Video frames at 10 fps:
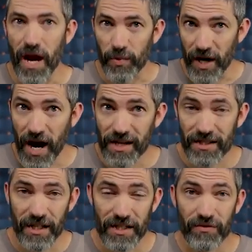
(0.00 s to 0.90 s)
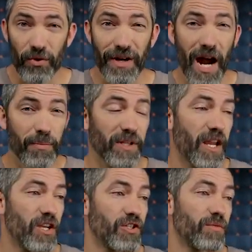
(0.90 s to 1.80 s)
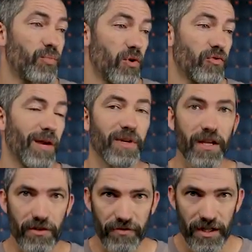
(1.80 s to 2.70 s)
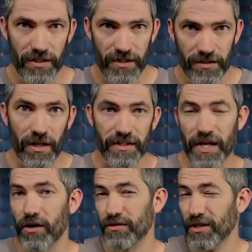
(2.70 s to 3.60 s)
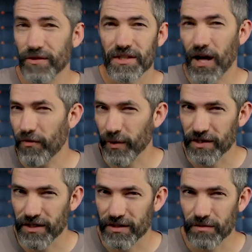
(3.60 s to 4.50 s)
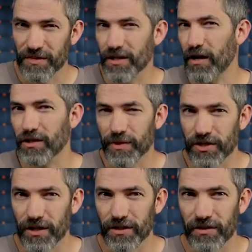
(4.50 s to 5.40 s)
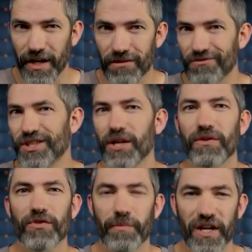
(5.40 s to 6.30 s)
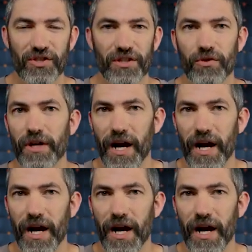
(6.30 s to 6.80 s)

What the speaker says: API stands for Application Programming Interface. It's how different software systems talk to each other and share information or